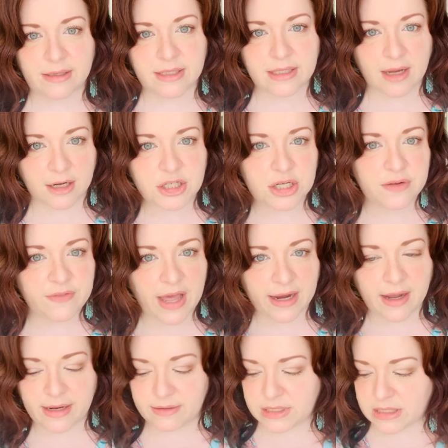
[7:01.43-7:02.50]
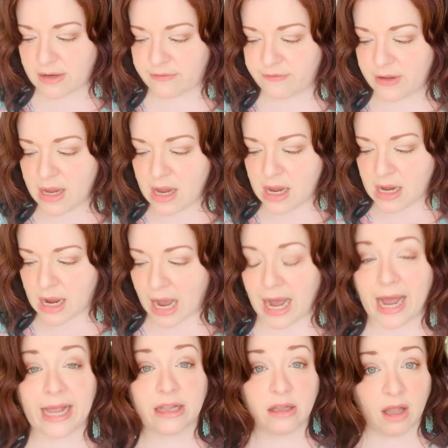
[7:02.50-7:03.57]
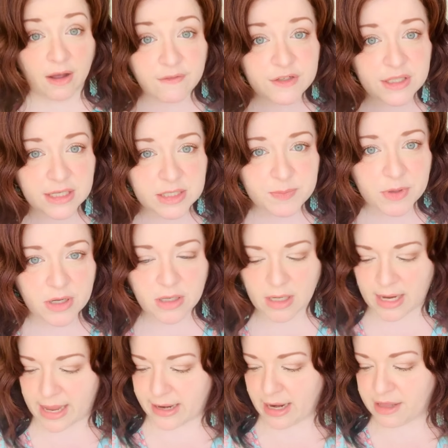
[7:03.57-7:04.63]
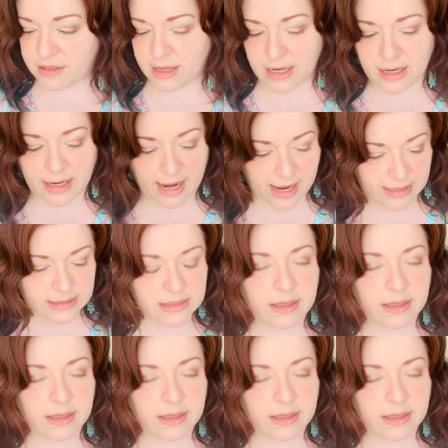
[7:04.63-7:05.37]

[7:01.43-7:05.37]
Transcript: discussion of that kind of stuff. I loved this book, and I think it has,